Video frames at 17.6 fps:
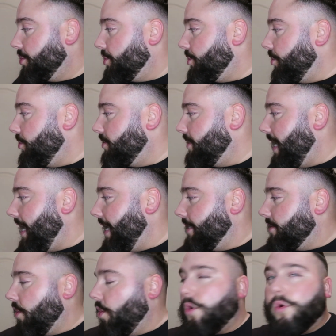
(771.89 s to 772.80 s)
So
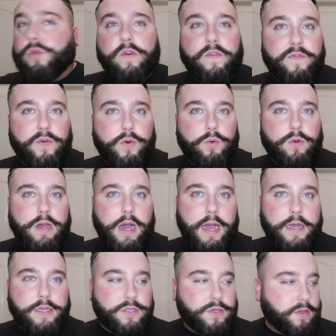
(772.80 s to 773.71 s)
that is all the food, guys.